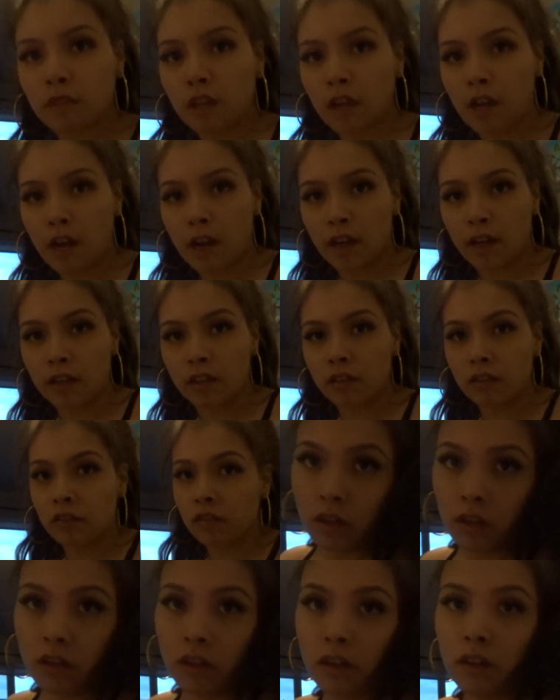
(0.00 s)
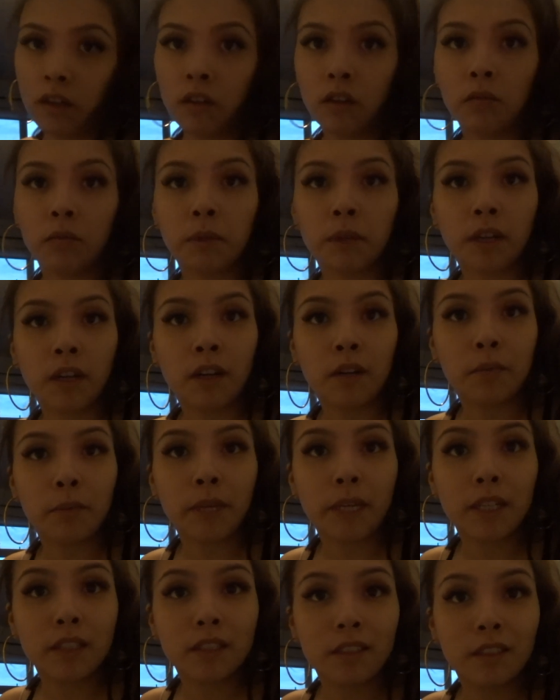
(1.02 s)
Hi. Oh my god, my
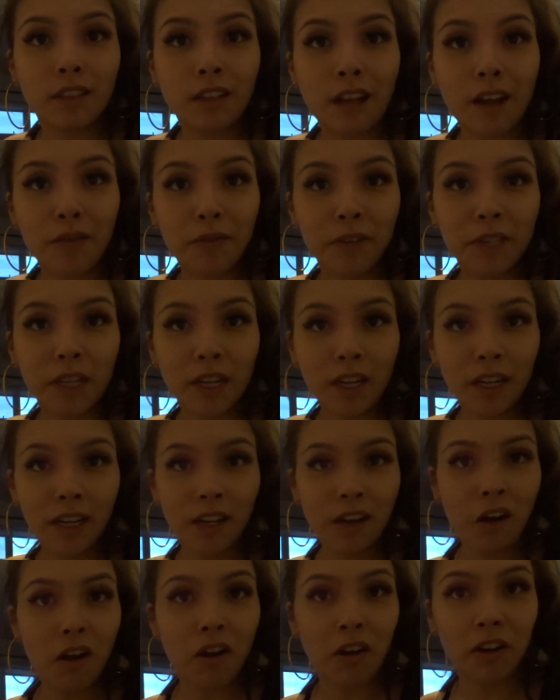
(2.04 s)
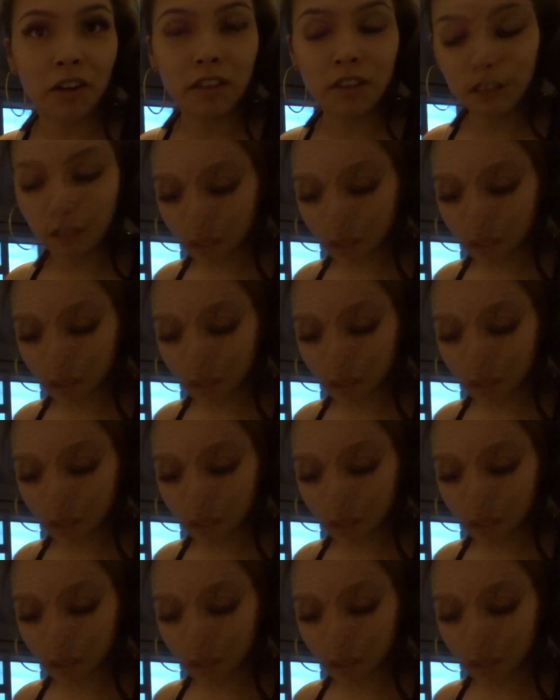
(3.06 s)
kids are laughing hard.